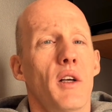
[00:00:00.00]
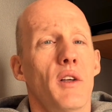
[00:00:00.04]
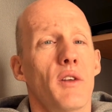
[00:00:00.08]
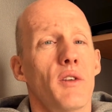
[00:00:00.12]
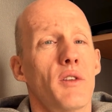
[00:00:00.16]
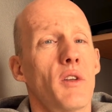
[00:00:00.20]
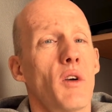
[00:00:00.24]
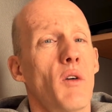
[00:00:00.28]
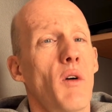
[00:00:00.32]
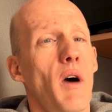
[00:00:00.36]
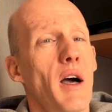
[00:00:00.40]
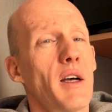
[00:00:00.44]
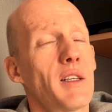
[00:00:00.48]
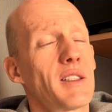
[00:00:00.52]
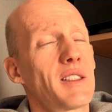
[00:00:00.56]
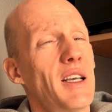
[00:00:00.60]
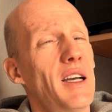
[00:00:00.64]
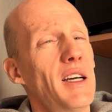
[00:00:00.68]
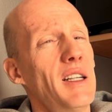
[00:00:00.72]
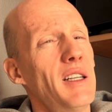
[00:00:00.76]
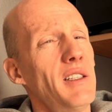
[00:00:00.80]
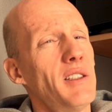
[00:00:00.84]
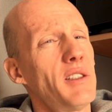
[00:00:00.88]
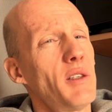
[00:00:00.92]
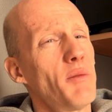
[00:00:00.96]
So I was
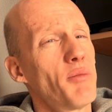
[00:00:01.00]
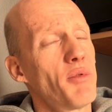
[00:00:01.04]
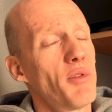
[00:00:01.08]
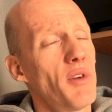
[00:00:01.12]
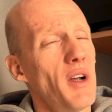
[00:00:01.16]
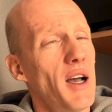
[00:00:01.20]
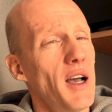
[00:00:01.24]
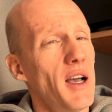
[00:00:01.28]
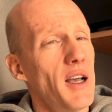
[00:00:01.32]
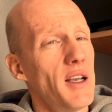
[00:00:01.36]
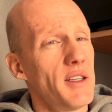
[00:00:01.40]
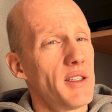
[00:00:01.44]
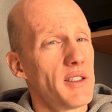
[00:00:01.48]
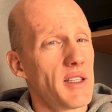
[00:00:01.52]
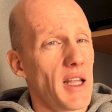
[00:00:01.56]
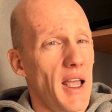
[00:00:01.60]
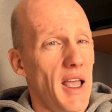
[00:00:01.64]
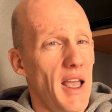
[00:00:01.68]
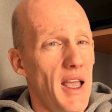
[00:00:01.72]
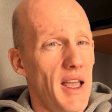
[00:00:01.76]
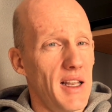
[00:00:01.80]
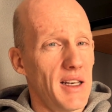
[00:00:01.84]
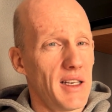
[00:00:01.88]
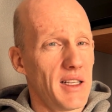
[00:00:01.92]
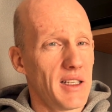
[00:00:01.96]
kind of surprised
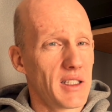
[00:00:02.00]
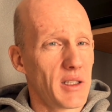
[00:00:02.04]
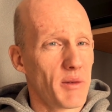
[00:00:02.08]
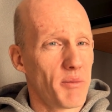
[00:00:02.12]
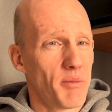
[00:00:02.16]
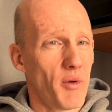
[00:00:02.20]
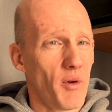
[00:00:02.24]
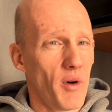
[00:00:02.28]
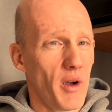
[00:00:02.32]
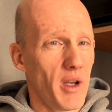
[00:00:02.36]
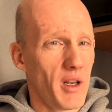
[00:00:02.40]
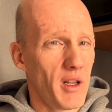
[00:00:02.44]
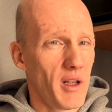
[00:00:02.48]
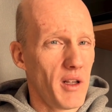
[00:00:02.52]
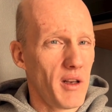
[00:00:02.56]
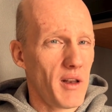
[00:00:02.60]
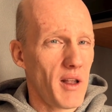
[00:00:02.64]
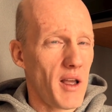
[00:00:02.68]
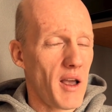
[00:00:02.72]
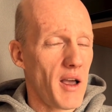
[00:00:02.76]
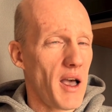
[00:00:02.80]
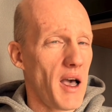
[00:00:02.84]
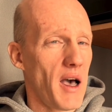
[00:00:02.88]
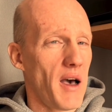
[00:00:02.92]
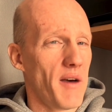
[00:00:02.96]
and disappointed
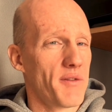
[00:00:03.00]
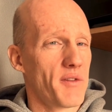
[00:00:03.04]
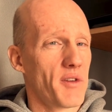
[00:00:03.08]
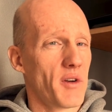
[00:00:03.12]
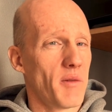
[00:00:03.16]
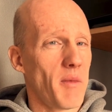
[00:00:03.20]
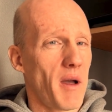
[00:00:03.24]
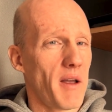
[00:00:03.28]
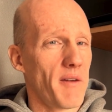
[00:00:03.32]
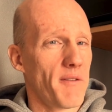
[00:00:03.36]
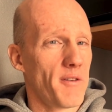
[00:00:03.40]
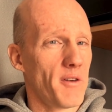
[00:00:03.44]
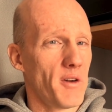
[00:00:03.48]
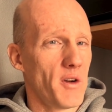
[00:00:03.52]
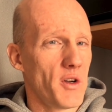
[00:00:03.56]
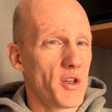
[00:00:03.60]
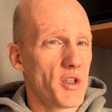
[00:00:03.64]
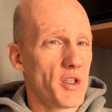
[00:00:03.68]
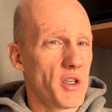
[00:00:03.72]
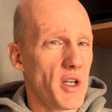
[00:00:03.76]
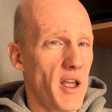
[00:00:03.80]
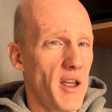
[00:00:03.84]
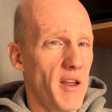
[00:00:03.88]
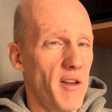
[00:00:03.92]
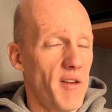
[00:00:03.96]
after my
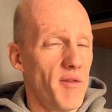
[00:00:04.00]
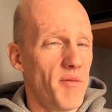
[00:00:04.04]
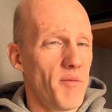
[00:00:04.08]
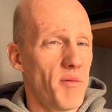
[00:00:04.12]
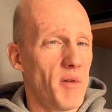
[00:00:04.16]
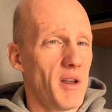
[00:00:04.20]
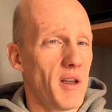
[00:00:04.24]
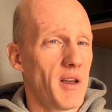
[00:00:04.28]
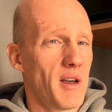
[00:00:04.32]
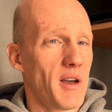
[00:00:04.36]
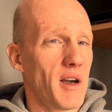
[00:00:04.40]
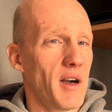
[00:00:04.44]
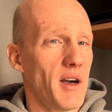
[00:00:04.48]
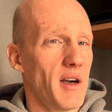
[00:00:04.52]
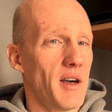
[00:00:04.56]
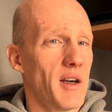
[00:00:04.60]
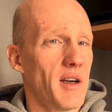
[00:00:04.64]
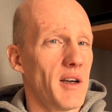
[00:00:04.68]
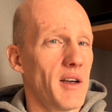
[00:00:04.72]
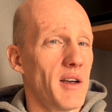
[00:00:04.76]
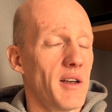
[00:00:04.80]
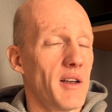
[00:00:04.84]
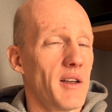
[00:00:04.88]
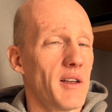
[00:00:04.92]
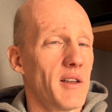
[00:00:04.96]
first shave
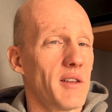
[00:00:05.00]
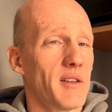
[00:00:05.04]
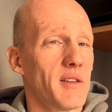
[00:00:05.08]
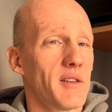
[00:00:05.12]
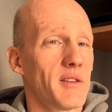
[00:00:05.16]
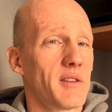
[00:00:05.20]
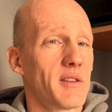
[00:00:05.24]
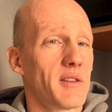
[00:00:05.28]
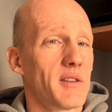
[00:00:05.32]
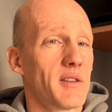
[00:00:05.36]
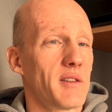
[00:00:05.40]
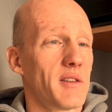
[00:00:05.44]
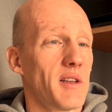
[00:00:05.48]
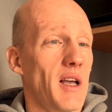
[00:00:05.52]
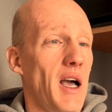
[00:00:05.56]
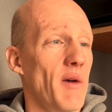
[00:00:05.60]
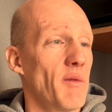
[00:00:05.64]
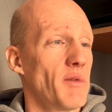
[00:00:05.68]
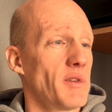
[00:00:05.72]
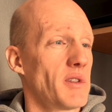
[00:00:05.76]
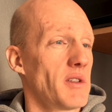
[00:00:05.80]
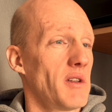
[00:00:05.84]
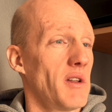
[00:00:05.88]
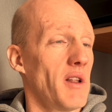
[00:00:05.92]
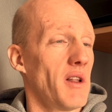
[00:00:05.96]
because I
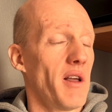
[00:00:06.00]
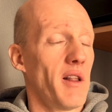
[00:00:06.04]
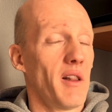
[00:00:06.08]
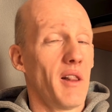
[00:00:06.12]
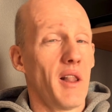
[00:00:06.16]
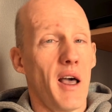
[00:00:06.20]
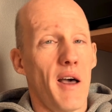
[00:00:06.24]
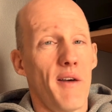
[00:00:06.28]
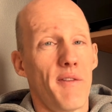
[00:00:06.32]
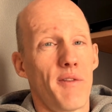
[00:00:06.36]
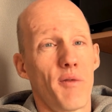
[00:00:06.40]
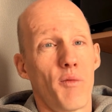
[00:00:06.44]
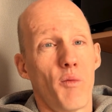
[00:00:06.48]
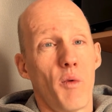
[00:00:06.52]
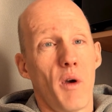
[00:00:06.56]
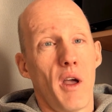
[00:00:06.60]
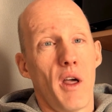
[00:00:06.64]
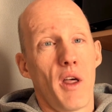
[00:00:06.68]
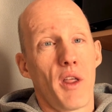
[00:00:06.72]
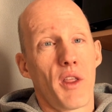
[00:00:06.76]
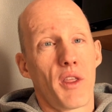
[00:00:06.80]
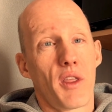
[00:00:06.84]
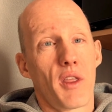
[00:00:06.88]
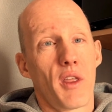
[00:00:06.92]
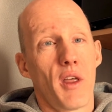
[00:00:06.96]
was left
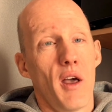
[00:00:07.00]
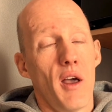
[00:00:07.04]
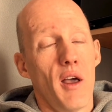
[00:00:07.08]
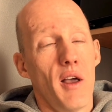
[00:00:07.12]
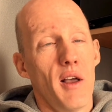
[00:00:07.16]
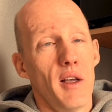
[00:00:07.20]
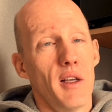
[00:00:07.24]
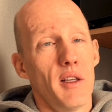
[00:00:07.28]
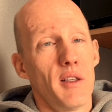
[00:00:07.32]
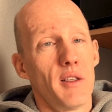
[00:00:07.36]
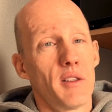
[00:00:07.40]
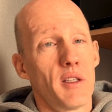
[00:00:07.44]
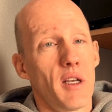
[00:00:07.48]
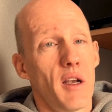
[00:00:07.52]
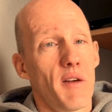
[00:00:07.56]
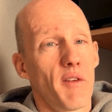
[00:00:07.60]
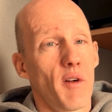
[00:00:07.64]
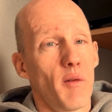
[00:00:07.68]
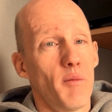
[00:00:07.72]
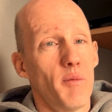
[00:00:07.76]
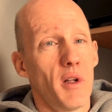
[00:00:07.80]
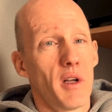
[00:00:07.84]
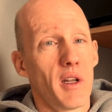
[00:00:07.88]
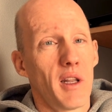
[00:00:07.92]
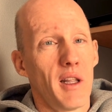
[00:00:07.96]
with
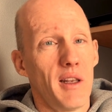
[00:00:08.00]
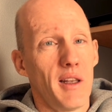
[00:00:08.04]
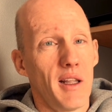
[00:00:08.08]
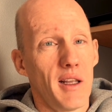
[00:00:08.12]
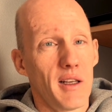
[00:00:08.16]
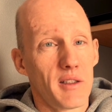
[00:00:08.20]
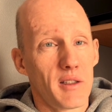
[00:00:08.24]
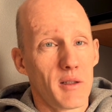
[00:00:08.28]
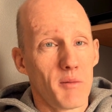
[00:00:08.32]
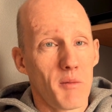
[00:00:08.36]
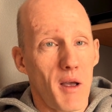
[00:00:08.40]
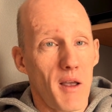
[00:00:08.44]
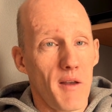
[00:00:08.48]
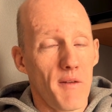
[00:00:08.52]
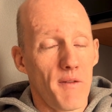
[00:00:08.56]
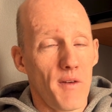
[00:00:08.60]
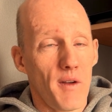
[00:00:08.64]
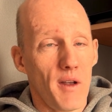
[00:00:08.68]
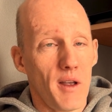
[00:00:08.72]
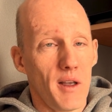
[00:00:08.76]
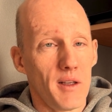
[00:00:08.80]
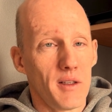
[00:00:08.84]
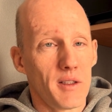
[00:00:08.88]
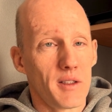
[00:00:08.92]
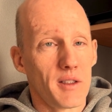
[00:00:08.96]
several bloody nicks in my
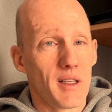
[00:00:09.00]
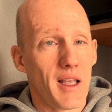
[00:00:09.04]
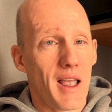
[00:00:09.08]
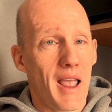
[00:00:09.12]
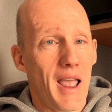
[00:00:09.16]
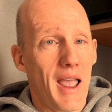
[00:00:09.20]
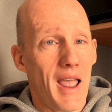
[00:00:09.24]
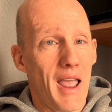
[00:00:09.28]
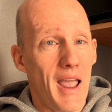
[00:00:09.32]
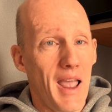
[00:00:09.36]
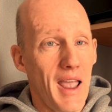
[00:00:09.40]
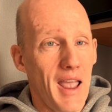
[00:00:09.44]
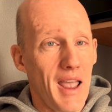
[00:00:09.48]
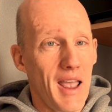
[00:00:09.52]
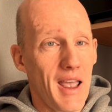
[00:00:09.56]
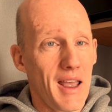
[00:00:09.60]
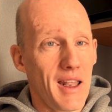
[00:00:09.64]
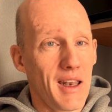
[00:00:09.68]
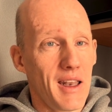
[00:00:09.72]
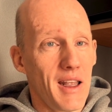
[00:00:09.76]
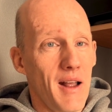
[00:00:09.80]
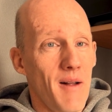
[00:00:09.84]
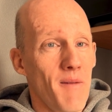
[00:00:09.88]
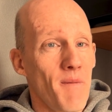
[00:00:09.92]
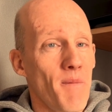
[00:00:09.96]
face
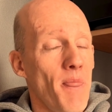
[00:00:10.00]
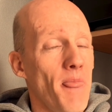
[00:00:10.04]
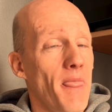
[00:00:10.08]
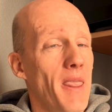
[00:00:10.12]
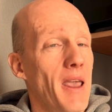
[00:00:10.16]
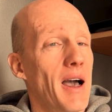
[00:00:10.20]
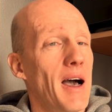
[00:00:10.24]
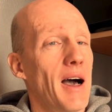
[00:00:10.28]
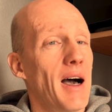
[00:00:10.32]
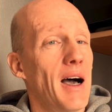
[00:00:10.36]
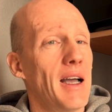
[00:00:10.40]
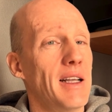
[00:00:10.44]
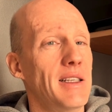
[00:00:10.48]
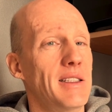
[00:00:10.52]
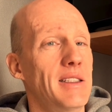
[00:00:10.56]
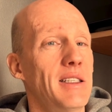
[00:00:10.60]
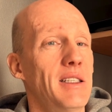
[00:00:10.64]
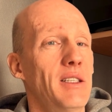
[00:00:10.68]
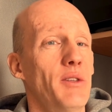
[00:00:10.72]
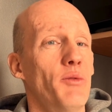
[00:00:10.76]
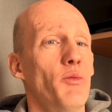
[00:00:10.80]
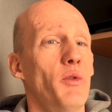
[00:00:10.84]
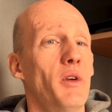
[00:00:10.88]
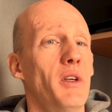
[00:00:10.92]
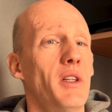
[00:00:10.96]
and I
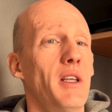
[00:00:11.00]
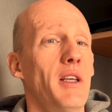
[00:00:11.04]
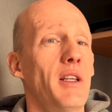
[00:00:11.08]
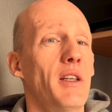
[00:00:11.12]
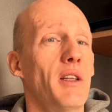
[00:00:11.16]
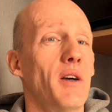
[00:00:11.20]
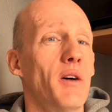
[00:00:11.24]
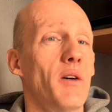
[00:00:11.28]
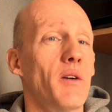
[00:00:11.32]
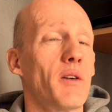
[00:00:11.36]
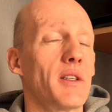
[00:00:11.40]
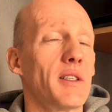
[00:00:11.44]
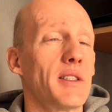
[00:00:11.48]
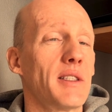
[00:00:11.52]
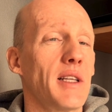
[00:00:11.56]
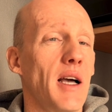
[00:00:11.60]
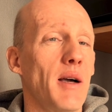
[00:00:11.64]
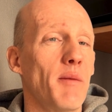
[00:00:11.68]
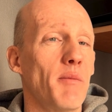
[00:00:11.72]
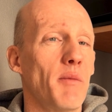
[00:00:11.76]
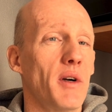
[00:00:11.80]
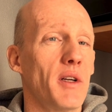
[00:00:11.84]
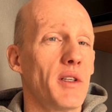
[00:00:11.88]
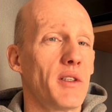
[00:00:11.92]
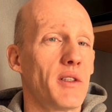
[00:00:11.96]
didn't really notice
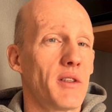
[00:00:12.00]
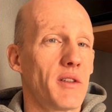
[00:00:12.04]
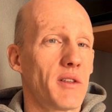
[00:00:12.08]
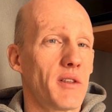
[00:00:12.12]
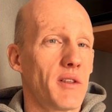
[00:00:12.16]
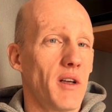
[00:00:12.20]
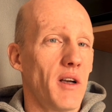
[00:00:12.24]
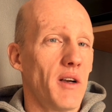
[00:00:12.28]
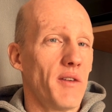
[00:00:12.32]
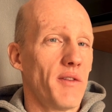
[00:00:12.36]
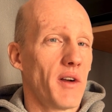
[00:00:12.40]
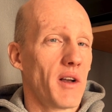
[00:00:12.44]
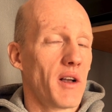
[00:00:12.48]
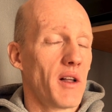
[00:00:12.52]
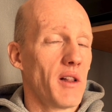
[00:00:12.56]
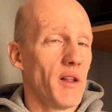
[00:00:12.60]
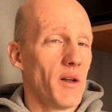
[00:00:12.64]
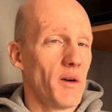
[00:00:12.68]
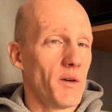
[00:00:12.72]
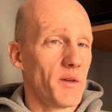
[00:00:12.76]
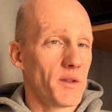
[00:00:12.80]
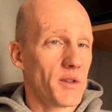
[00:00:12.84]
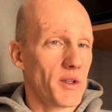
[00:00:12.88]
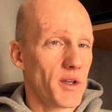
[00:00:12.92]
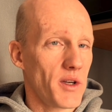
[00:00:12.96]
that much of a
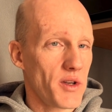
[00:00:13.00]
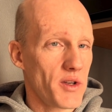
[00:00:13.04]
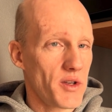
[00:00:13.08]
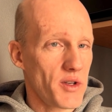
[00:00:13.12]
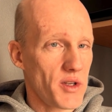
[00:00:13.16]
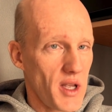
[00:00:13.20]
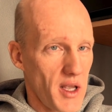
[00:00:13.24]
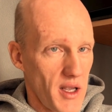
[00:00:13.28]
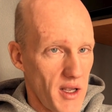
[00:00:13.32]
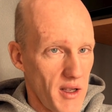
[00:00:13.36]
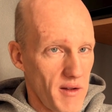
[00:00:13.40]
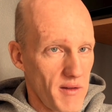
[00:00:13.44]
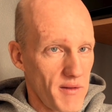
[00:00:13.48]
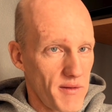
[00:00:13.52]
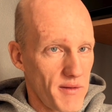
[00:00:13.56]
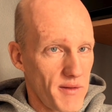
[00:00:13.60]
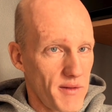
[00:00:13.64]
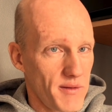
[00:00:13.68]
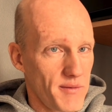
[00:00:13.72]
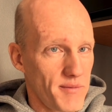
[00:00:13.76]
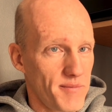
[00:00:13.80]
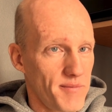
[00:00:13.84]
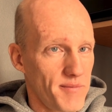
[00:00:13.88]
closer shave.